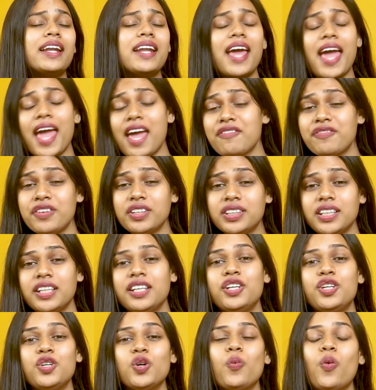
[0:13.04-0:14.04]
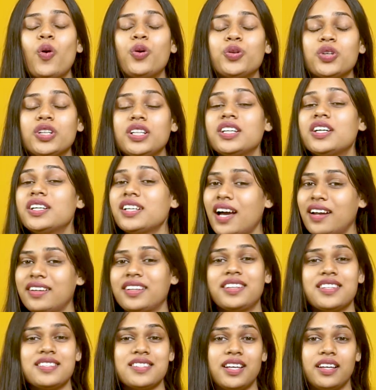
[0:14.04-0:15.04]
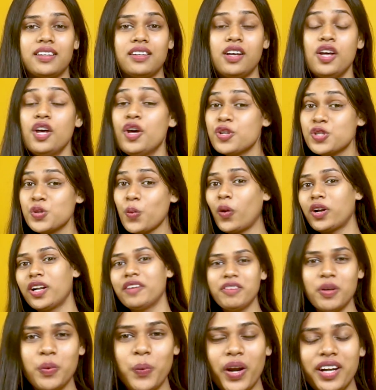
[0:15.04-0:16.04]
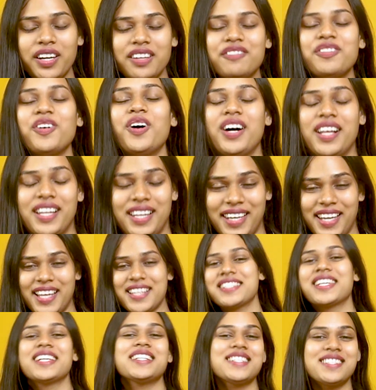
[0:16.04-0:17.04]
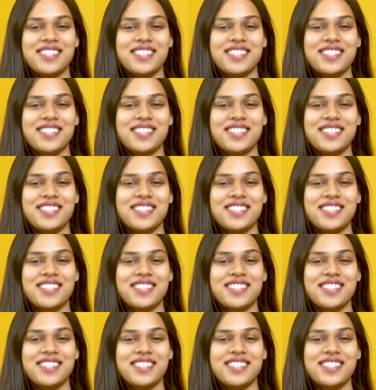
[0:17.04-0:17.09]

and everything you want to learn under the sun. So what are we waiting for? Let's get